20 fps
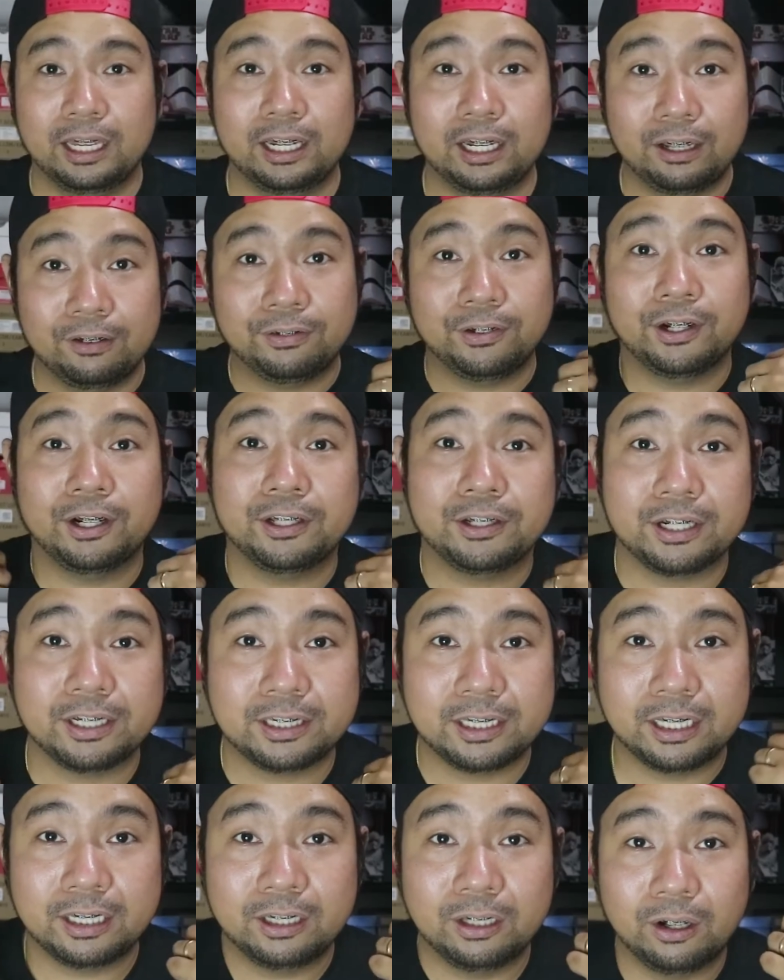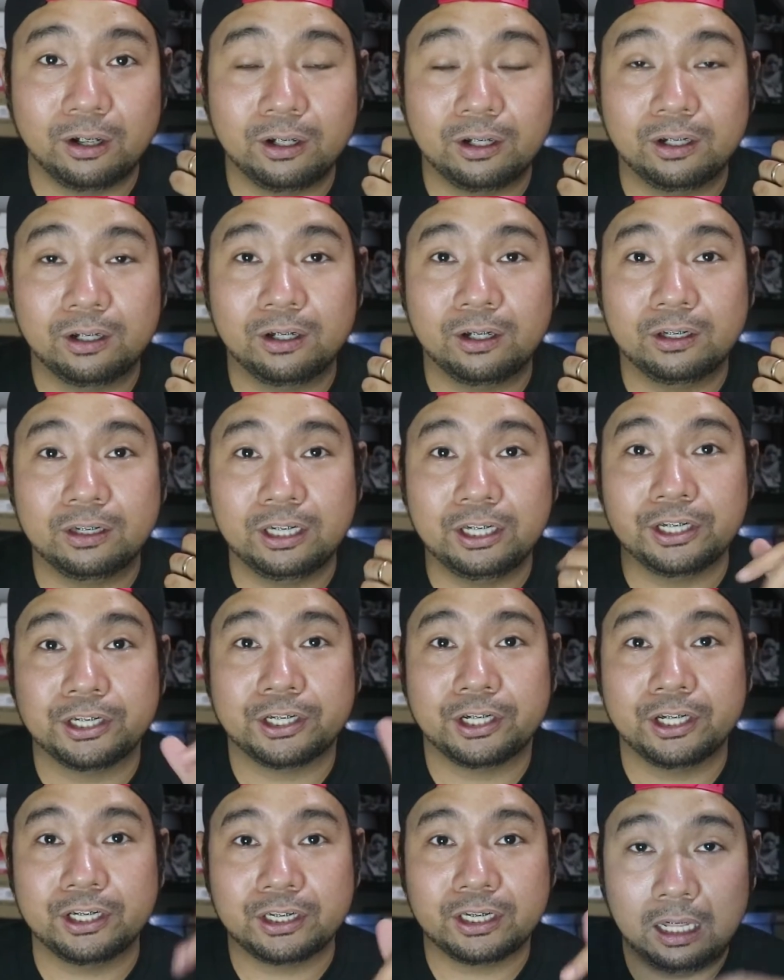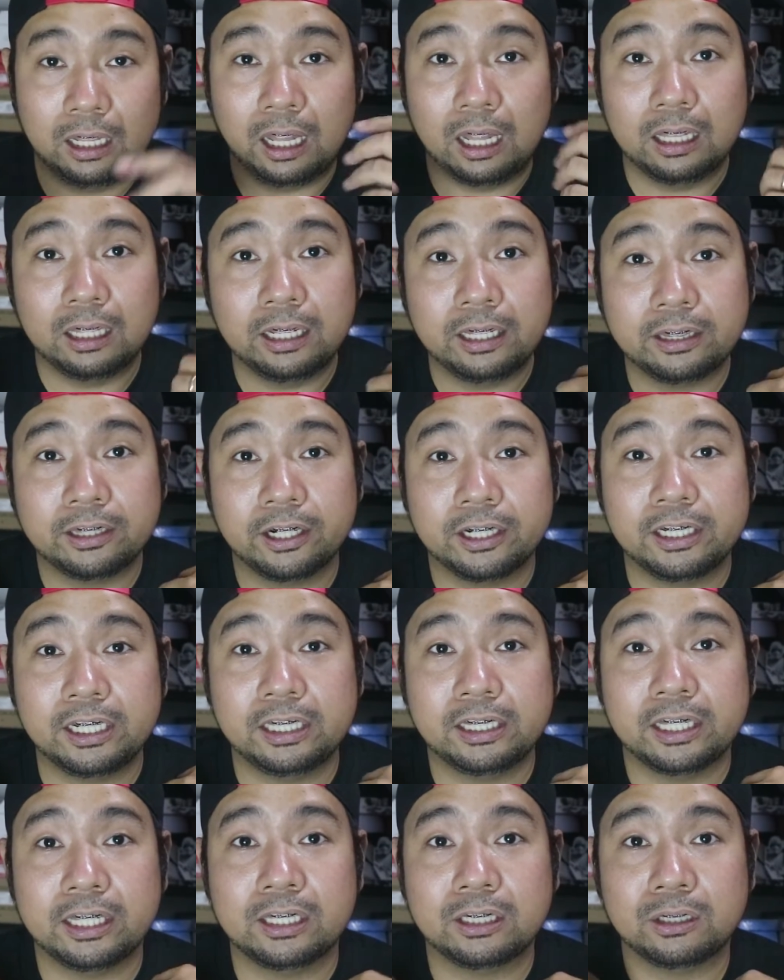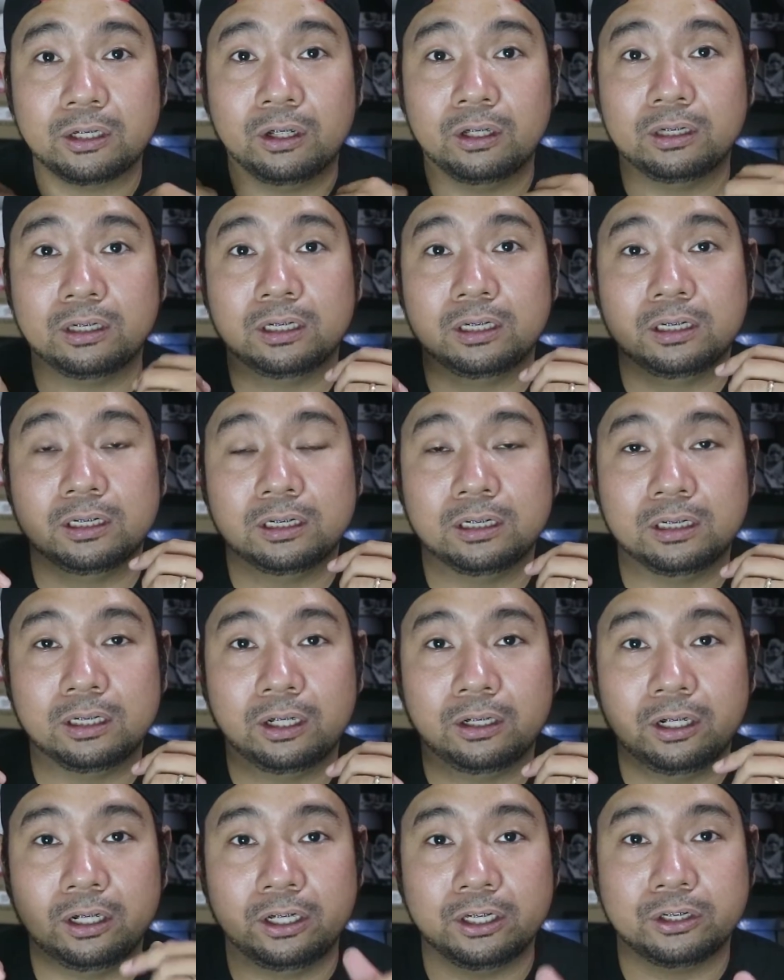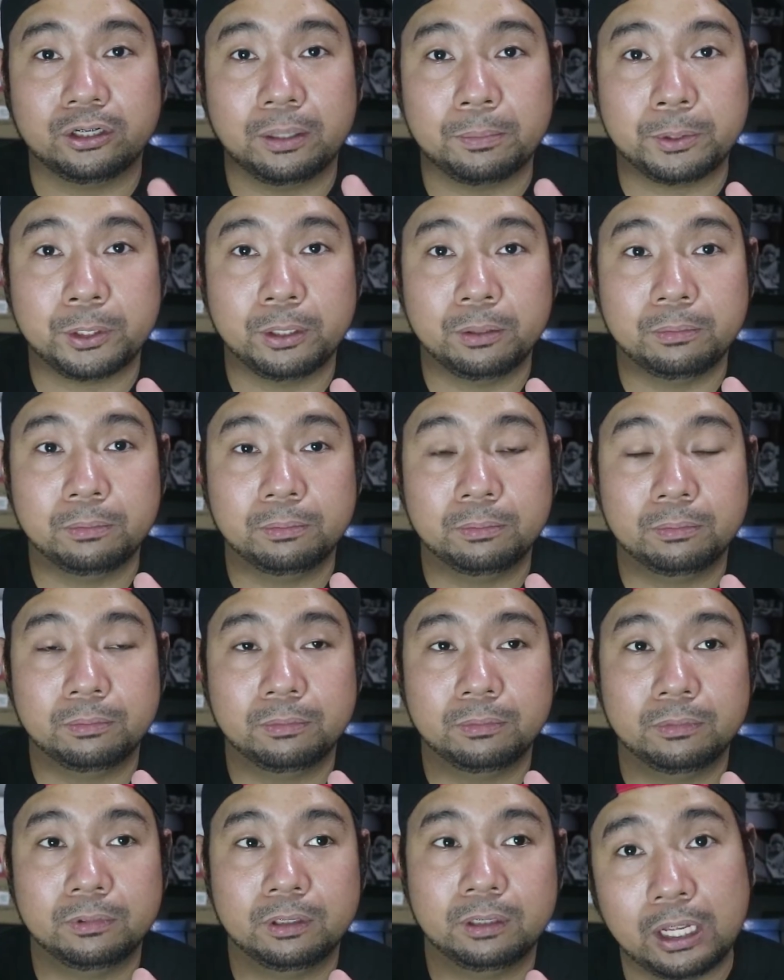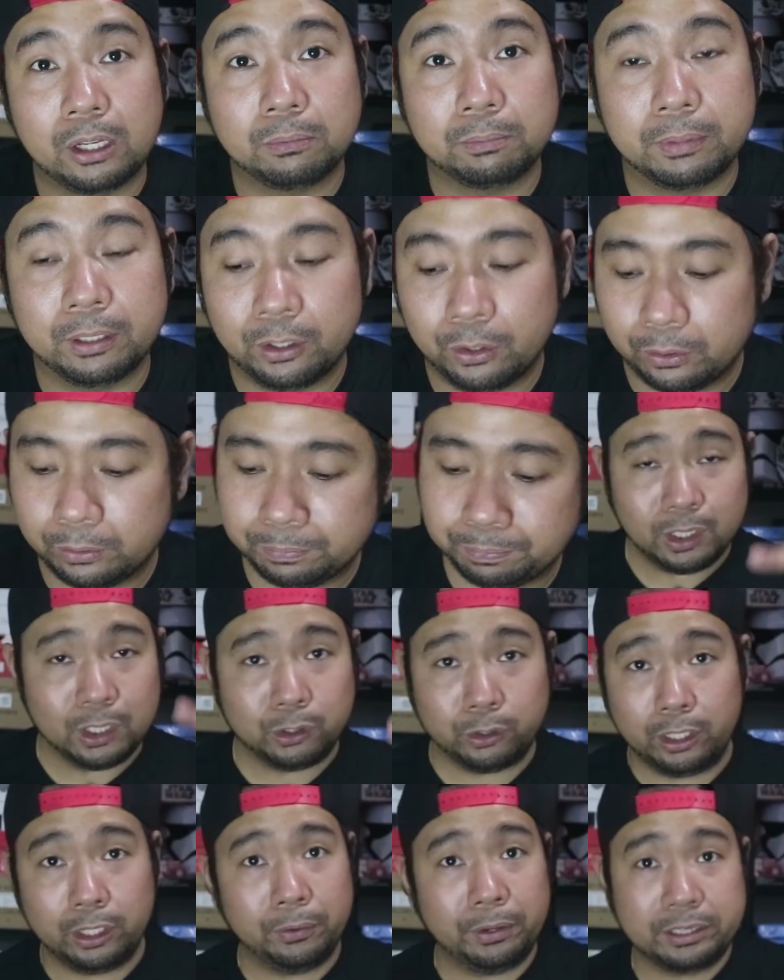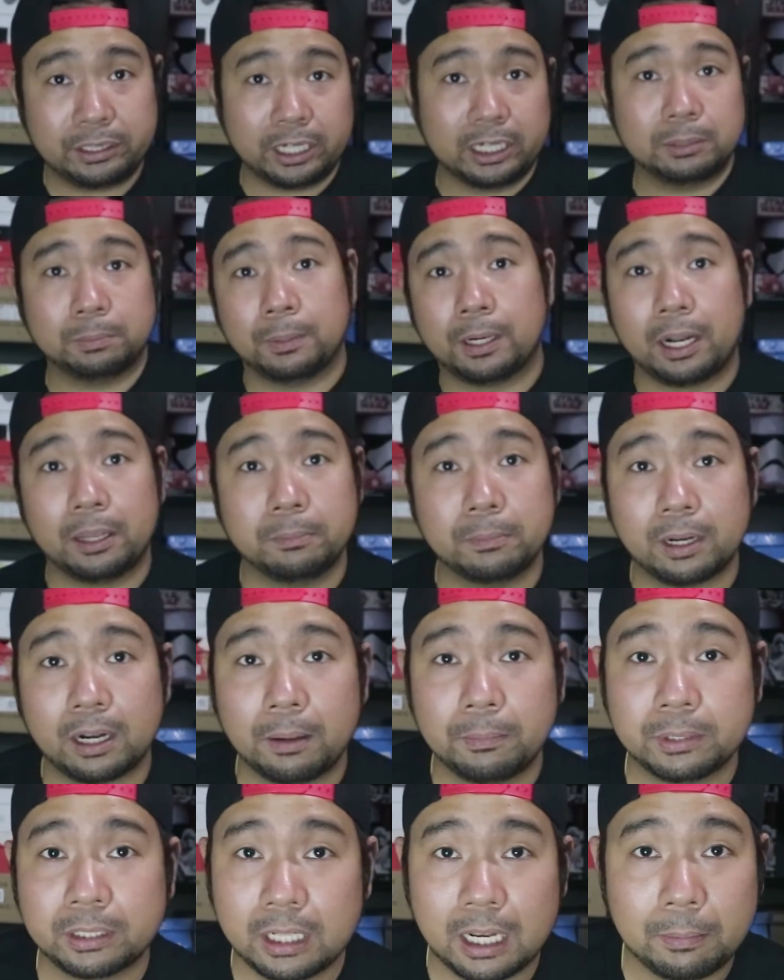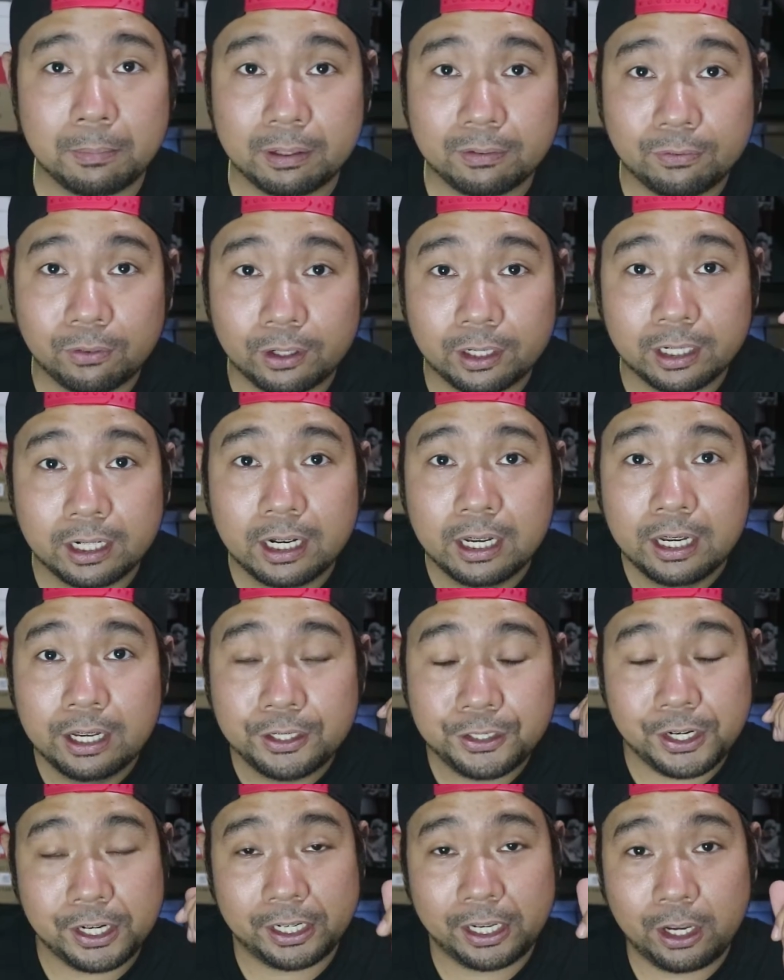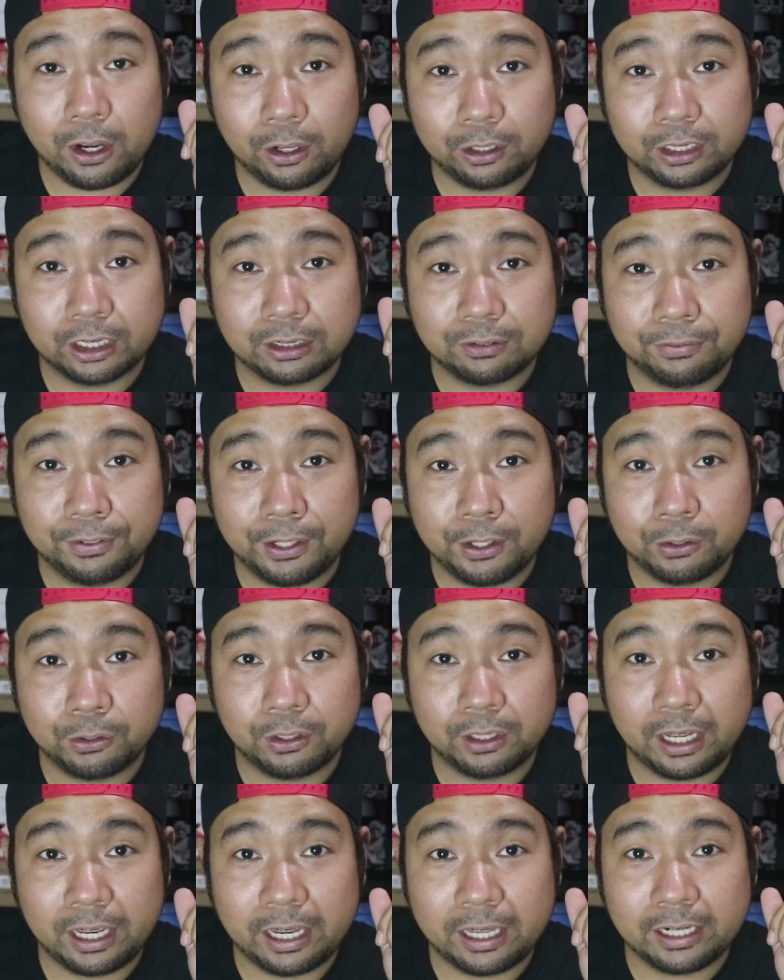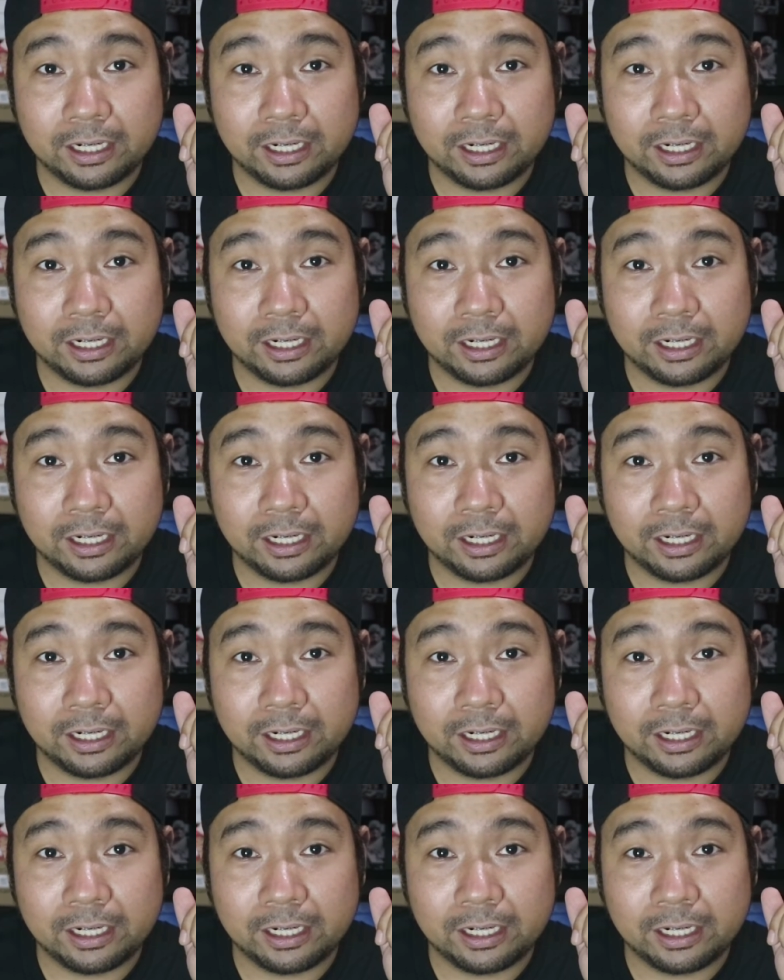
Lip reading: And if you're interested on these shirts, I'll link their details on the description down below. So anyways guys, maraming salamat for checking on this video today.